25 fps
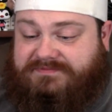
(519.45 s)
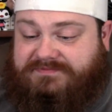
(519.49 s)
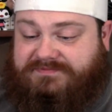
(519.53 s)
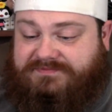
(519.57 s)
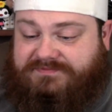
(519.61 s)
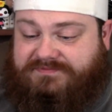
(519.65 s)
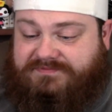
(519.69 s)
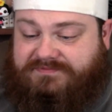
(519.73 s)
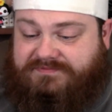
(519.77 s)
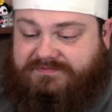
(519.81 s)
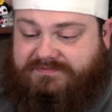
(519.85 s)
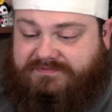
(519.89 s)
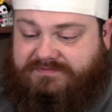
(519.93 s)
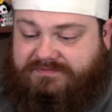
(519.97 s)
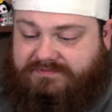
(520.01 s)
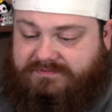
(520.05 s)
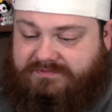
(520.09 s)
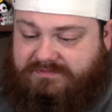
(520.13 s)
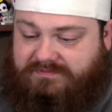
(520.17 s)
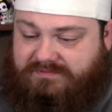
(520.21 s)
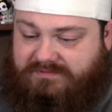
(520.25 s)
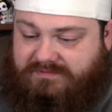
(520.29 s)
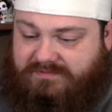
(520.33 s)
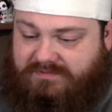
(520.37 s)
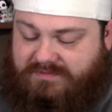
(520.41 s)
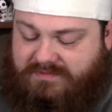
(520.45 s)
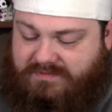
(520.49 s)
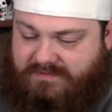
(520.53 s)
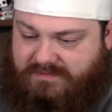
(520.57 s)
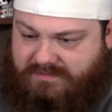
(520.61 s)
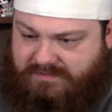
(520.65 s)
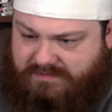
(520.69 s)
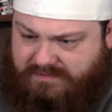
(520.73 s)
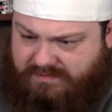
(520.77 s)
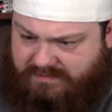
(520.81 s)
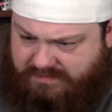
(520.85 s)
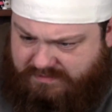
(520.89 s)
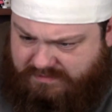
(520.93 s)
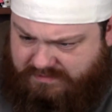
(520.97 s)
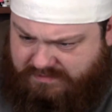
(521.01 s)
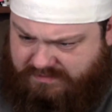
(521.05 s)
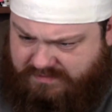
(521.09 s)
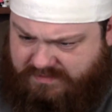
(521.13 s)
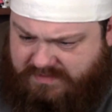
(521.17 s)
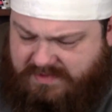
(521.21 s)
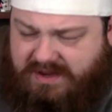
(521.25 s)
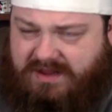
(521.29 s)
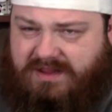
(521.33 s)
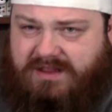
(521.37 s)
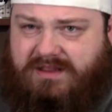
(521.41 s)

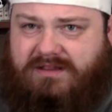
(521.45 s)
Nothing is said.